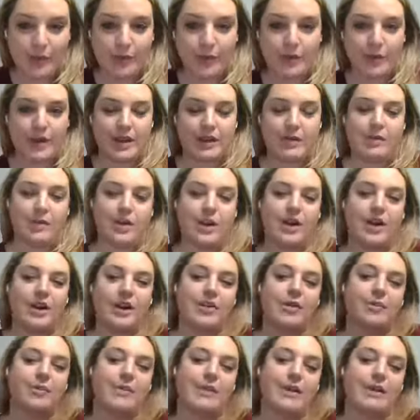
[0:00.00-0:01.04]
we
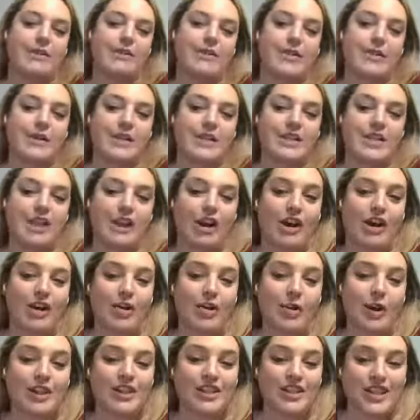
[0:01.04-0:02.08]
will be focusing on
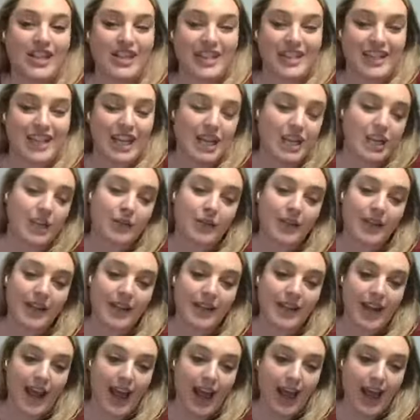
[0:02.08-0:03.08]
questions that you can